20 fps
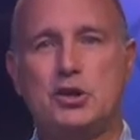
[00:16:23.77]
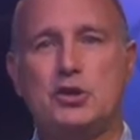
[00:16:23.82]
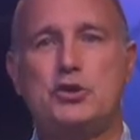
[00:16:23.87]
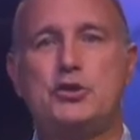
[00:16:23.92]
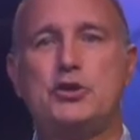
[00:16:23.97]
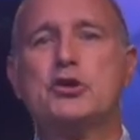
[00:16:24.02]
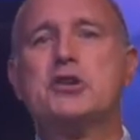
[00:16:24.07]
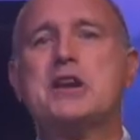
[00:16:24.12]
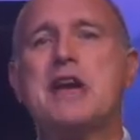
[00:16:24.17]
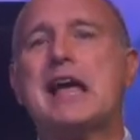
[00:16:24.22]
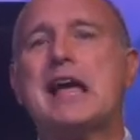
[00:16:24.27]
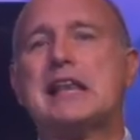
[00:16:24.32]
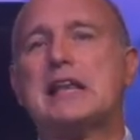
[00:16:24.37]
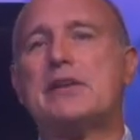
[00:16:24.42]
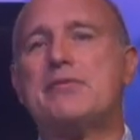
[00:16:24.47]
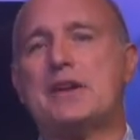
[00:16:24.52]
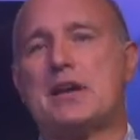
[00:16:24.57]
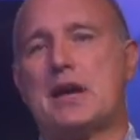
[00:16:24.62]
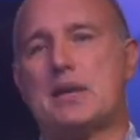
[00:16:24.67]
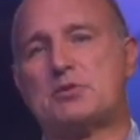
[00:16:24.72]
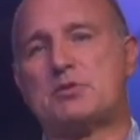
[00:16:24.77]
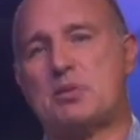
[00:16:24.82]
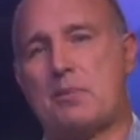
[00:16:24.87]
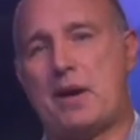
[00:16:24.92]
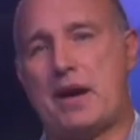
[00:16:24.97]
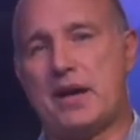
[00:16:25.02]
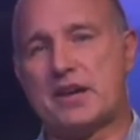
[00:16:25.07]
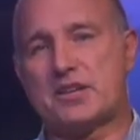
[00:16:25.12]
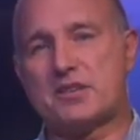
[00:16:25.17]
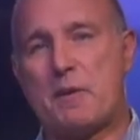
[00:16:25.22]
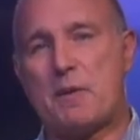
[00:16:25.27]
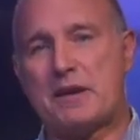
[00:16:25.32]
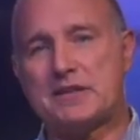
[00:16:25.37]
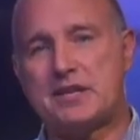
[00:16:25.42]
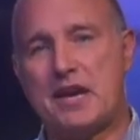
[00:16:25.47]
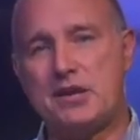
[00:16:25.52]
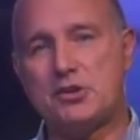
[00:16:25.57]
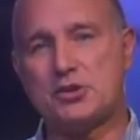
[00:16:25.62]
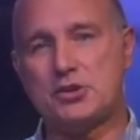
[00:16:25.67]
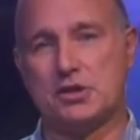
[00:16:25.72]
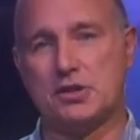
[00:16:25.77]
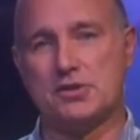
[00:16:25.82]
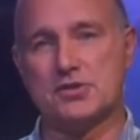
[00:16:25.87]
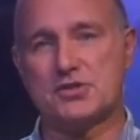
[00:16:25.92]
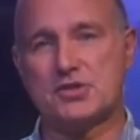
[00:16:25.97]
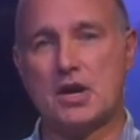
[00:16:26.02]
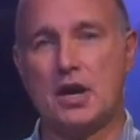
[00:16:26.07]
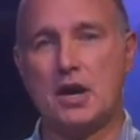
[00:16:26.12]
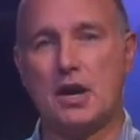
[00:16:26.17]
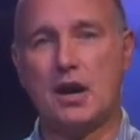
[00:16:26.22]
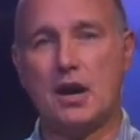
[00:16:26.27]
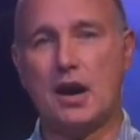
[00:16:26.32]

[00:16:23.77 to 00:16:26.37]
you're not living up to my expectations.